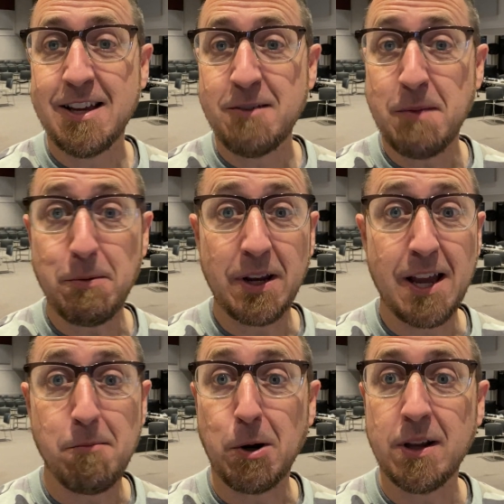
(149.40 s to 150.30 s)
might want to
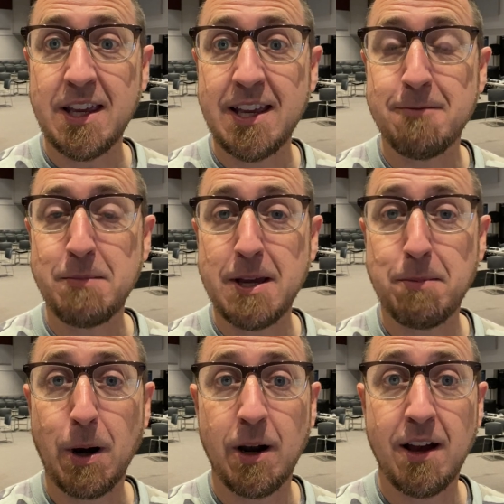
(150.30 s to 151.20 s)
come early and be a
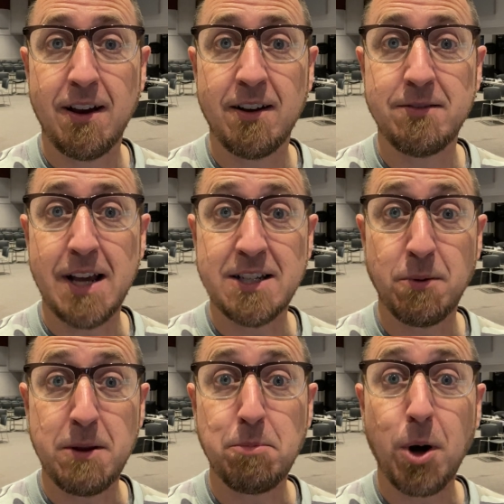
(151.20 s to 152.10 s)
part of
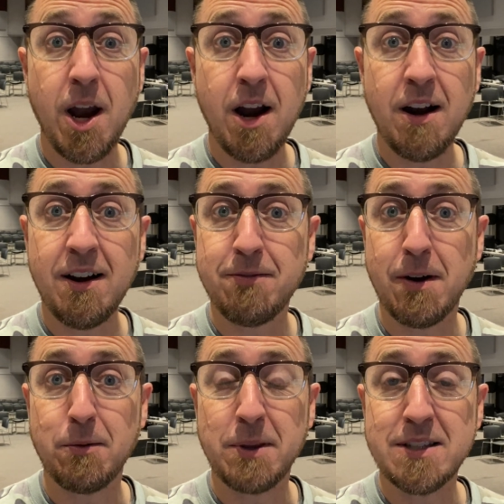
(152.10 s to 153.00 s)
9:20 prayer. For
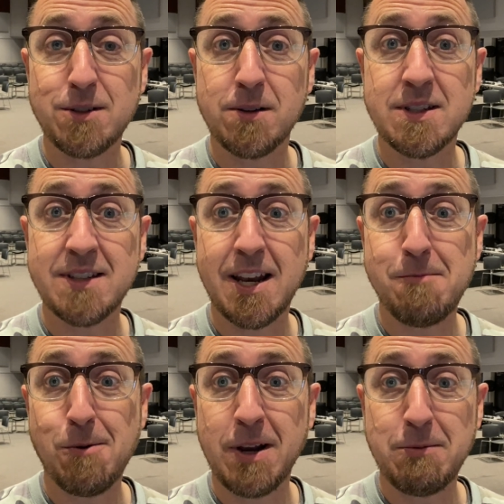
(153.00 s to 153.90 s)
everyone that serves on Sunday
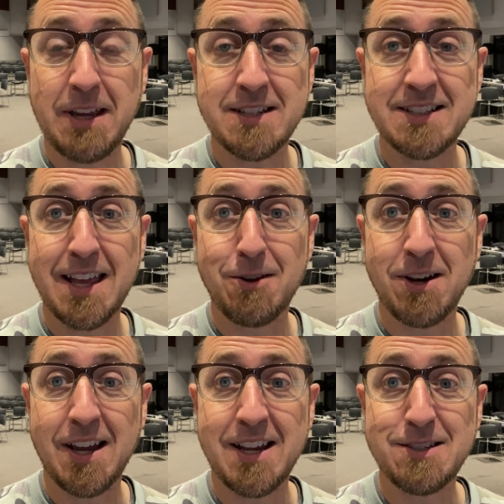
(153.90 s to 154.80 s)
morning, we get together
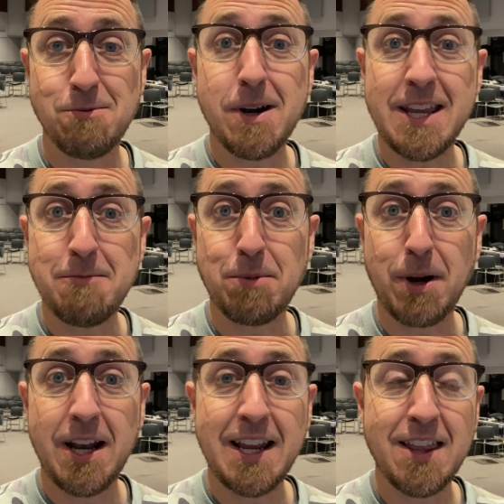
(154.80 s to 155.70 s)
at 9:20 and
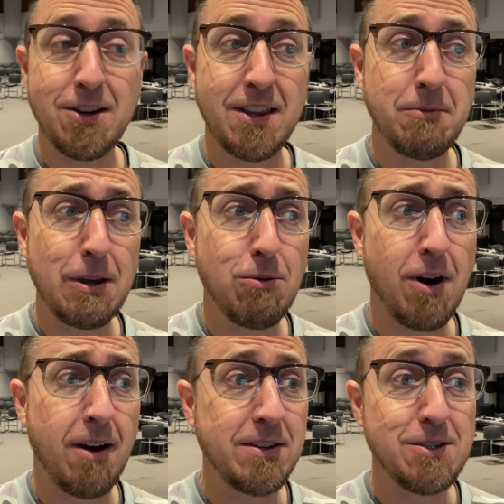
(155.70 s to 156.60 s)
pray together, and then we go
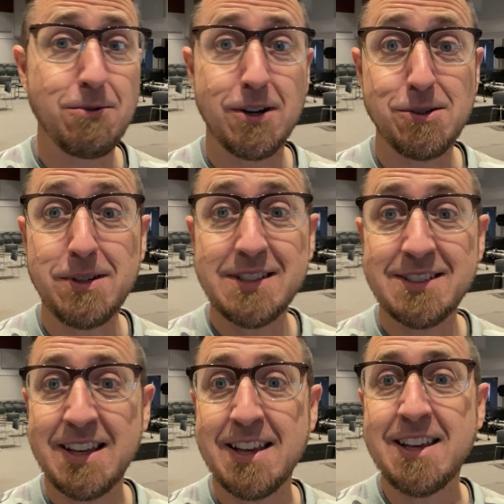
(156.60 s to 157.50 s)
off and do our duties.
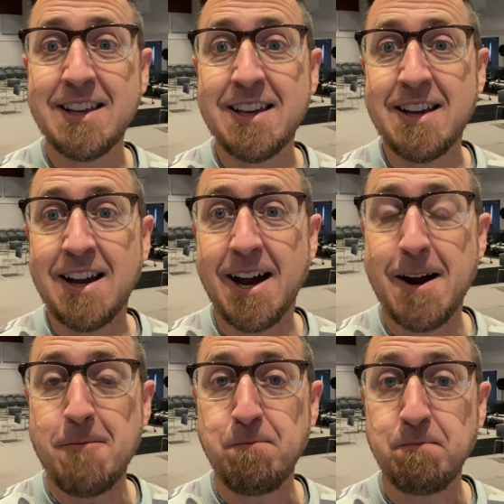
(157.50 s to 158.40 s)

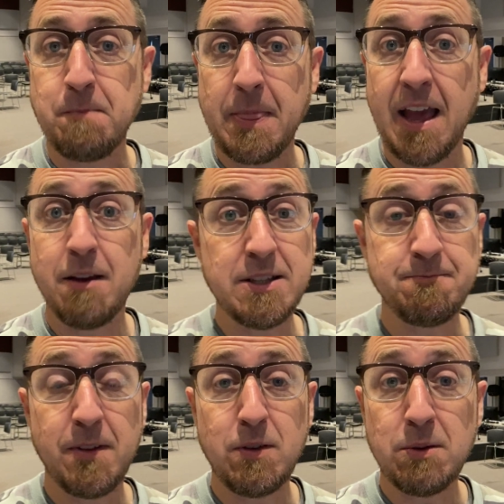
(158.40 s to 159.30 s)
Anyways,
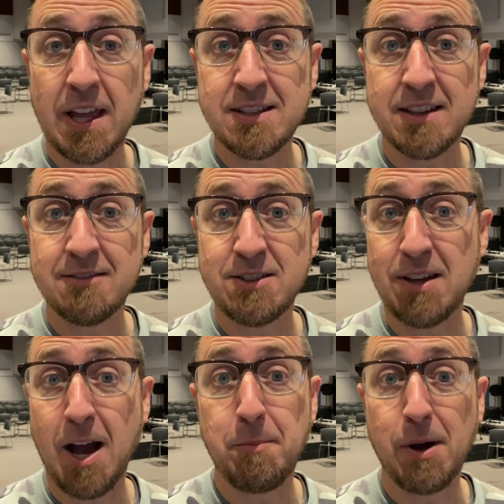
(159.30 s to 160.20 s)
if you'd like
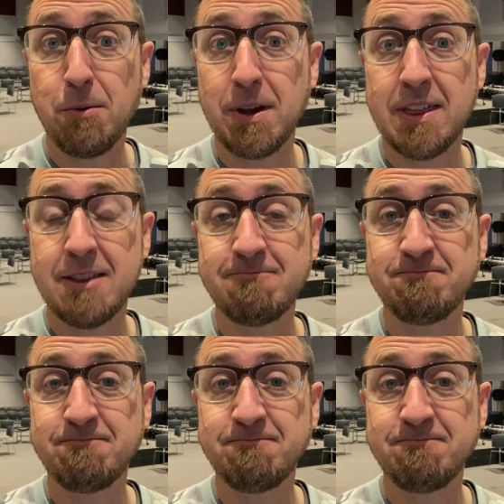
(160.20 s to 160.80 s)
to help out with